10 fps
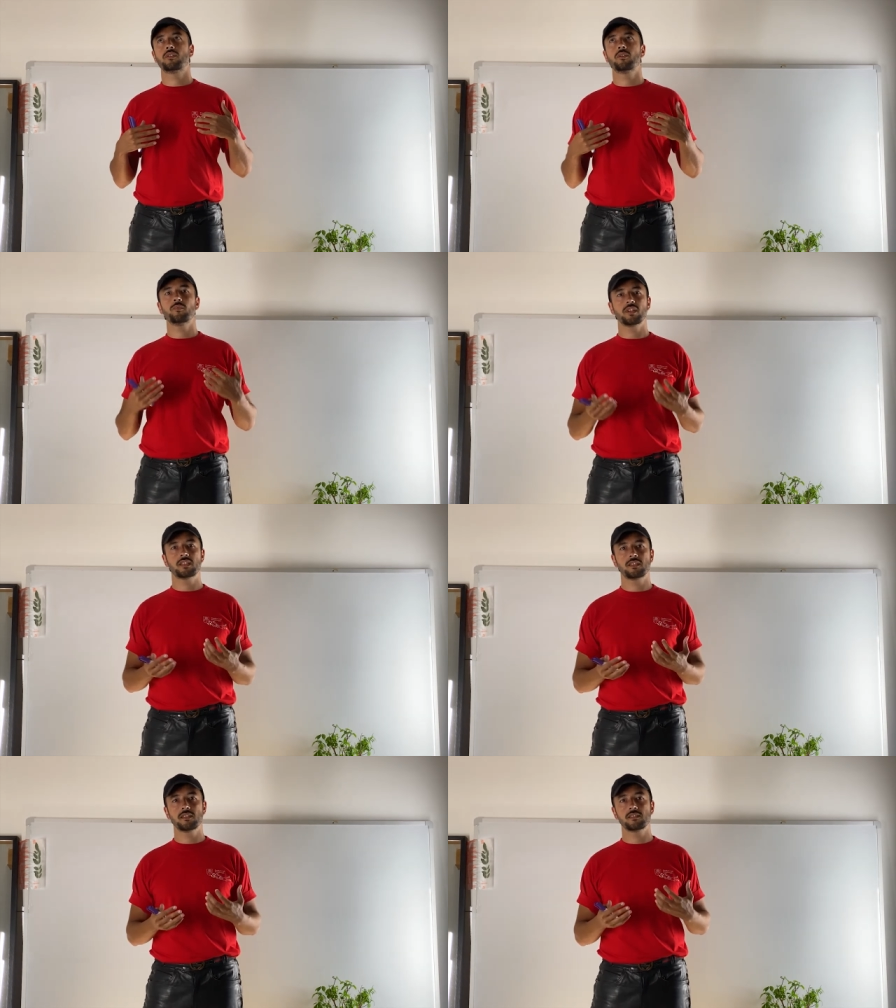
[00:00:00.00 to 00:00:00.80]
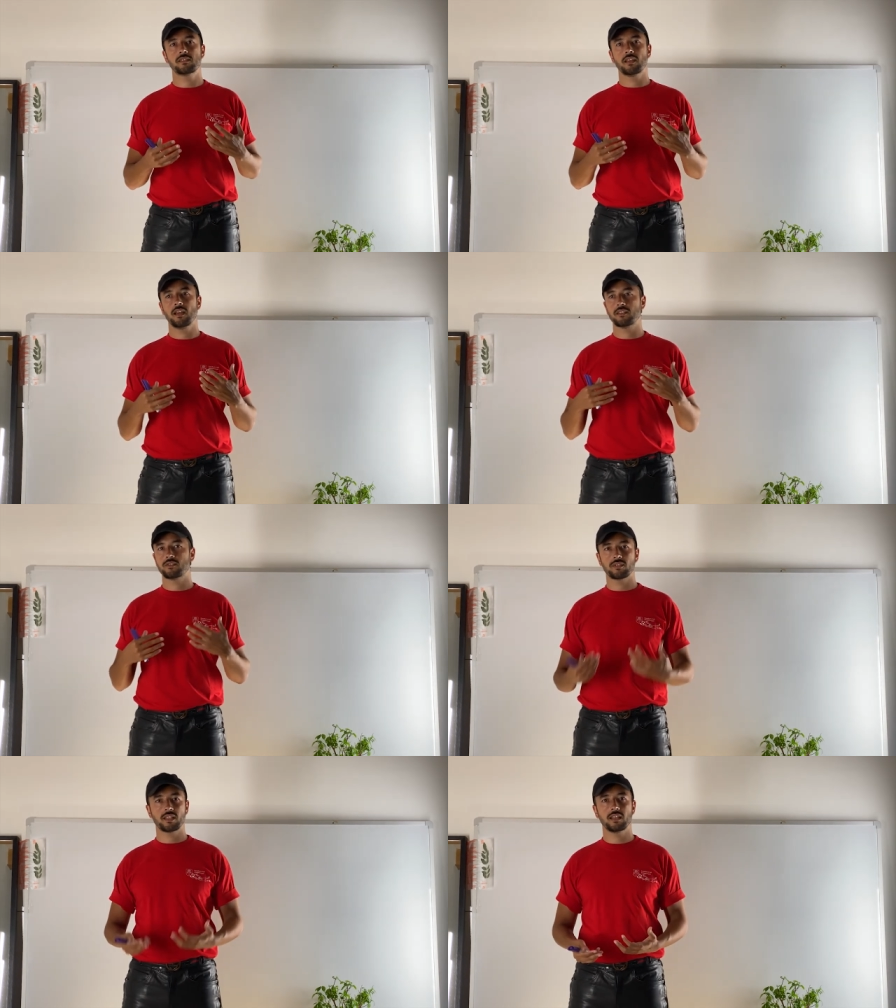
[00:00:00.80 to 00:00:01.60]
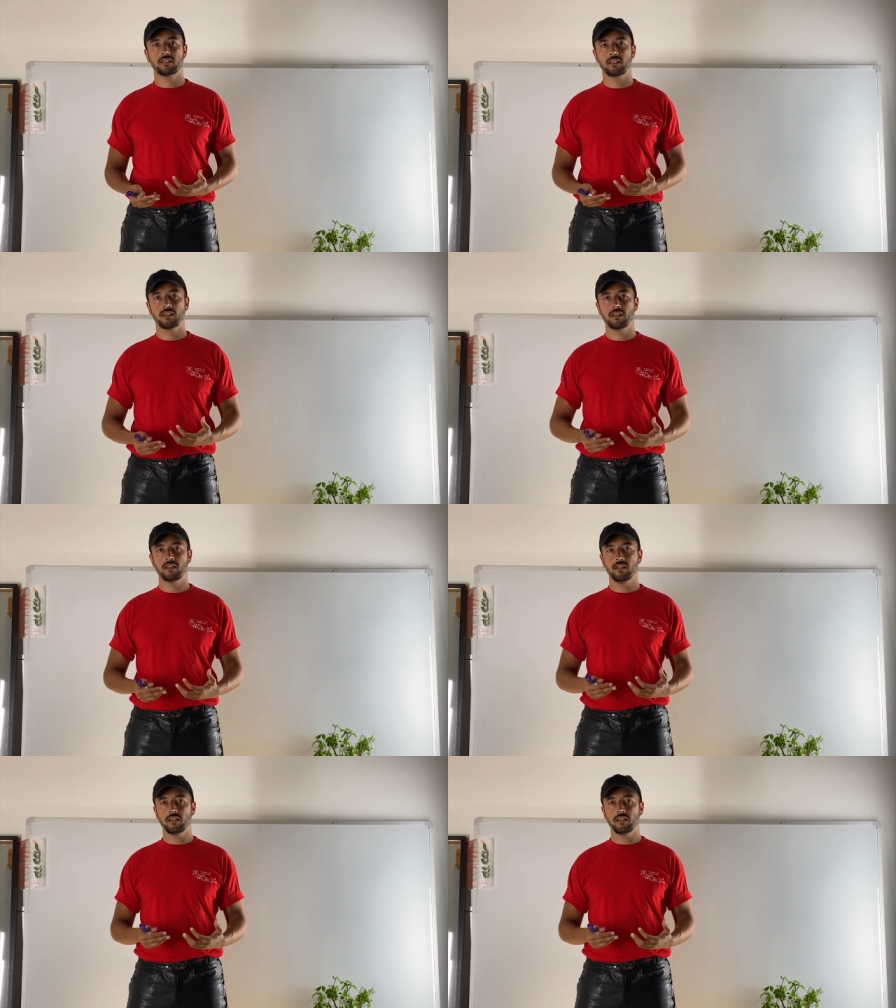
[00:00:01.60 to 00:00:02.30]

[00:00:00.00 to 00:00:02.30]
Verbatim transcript: communities and society